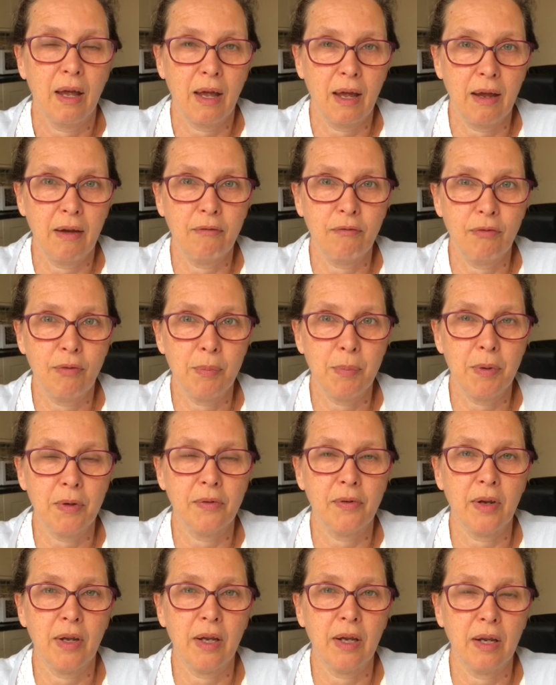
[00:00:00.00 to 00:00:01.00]

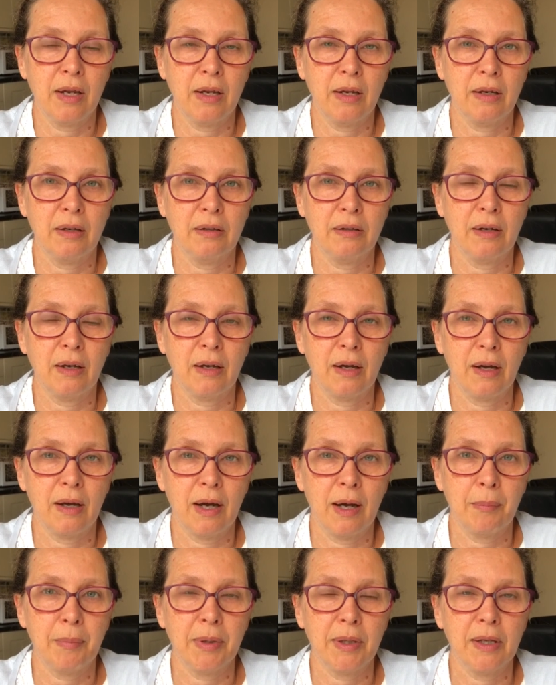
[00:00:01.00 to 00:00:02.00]
everybody in
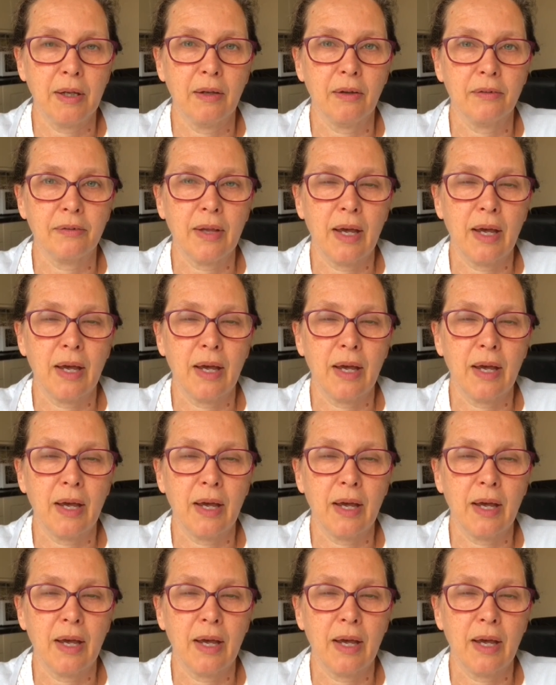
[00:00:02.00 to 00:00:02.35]
Abigail's